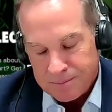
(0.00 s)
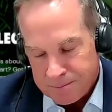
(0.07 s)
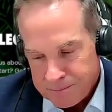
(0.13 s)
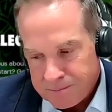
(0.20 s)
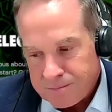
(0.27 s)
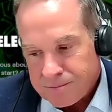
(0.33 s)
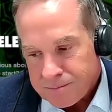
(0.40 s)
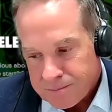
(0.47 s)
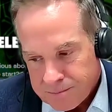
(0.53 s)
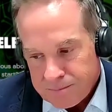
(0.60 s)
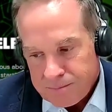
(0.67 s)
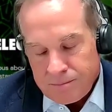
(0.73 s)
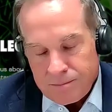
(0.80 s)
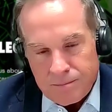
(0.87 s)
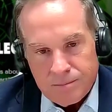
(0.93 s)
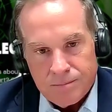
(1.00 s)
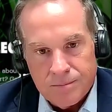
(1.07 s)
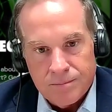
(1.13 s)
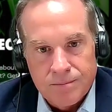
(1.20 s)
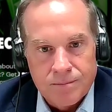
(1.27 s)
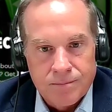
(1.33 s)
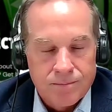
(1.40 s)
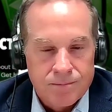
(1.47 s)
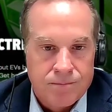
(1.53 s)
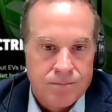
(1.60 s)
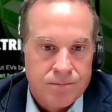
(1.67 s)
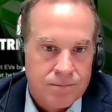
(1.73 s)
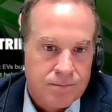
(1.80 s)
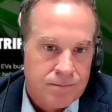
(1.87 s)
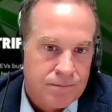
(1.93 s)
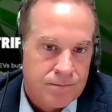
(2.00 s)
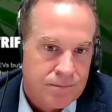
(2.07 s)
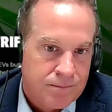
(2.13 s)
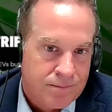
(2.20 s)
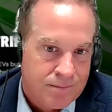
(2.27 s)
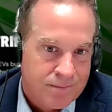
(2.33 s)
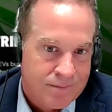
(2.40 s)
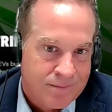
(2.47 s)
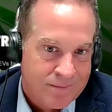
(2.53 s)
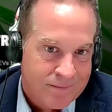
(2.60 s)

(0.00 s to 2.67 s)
(silent)